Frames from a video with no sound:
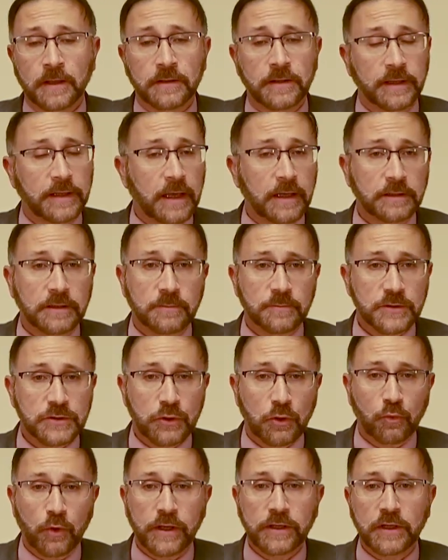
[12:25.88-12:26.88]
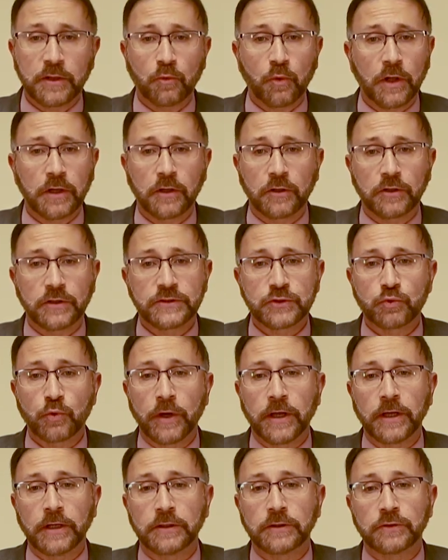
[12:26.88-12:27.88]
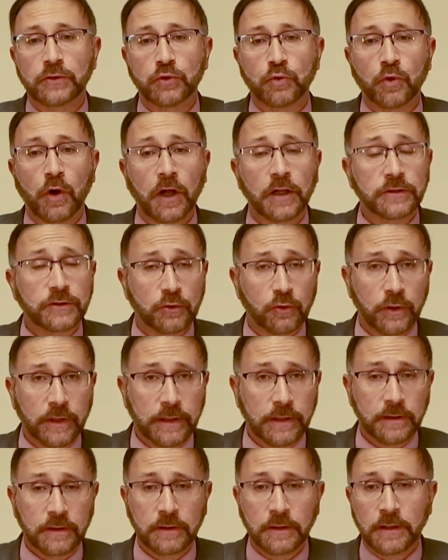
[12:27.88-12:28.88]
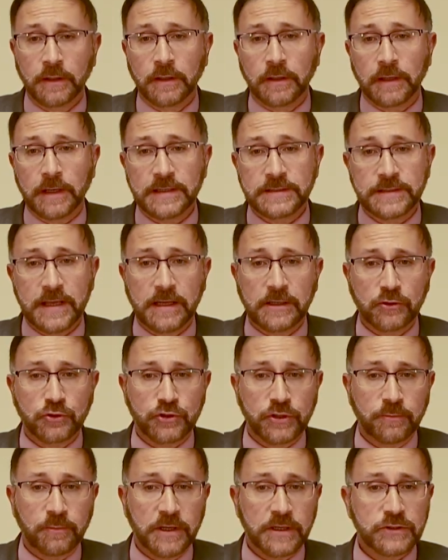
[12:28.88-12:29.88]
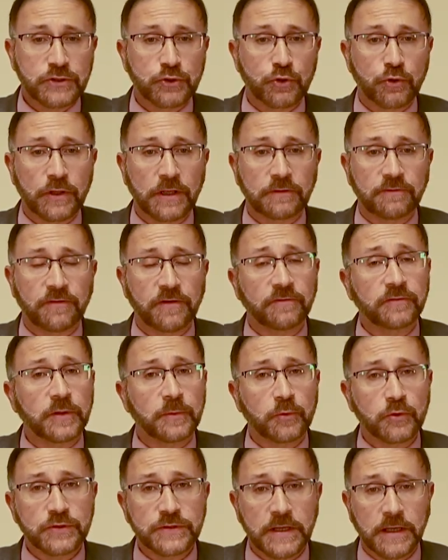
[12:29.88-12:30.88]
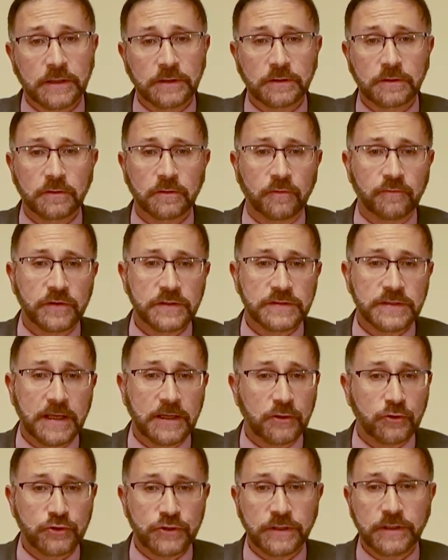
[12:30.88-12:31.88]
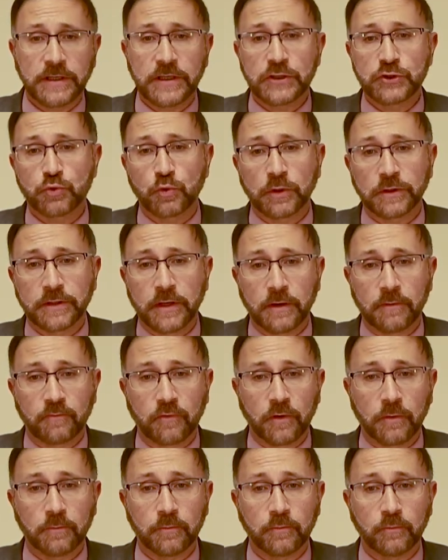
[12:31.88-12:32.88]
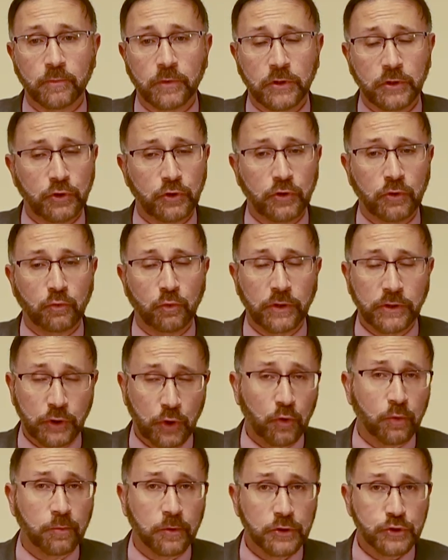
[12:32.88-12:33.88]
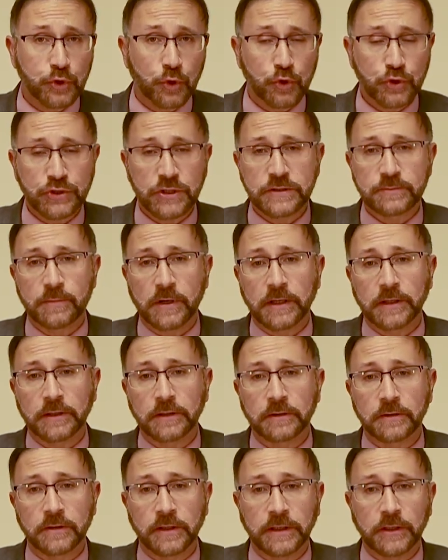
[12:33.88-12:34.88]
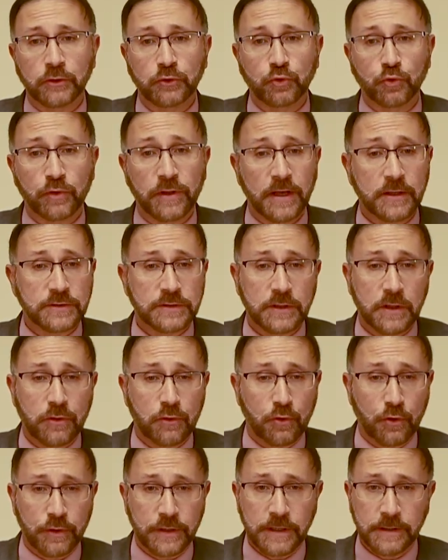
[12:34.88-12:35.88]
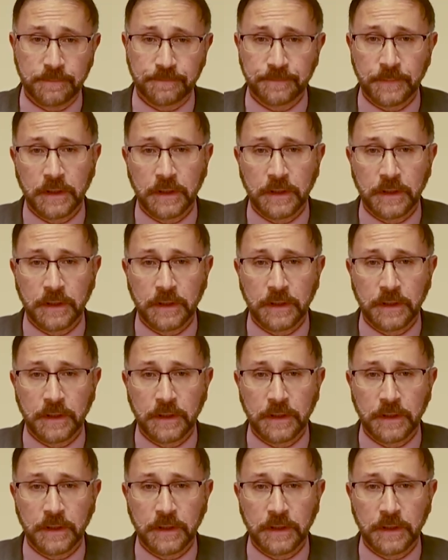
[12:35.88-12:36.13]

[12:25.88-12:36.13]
The kingdom is already well on its way to altering its energy mix so that 50% of its energy needs will come from renewable sources by the year 2030.